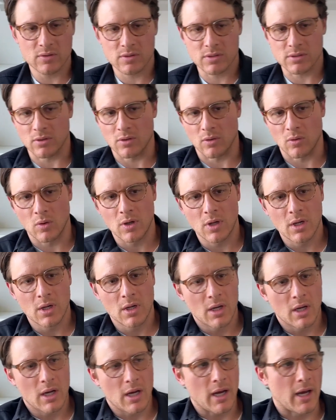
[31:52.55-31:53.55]
So,
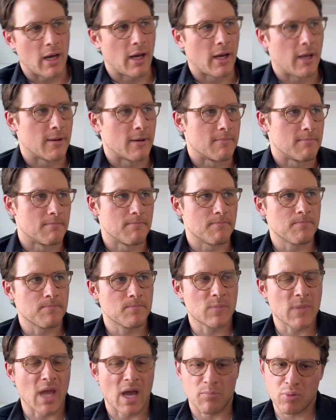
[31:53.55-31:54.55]

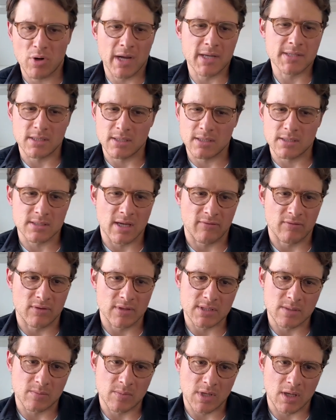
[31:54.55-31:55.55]
yeah, pricing is definitely
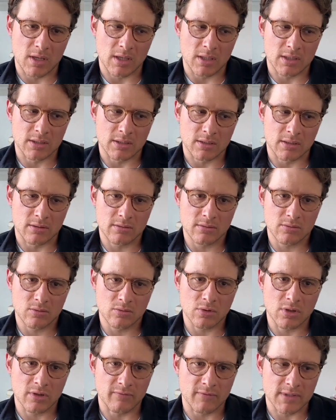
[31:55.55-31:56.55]
something I need to
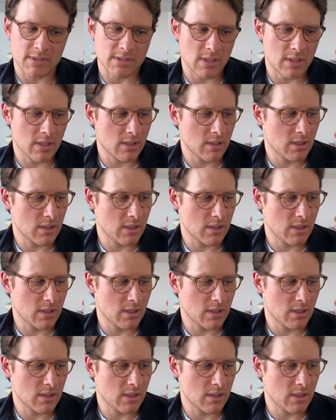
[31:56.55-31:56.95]
revisit.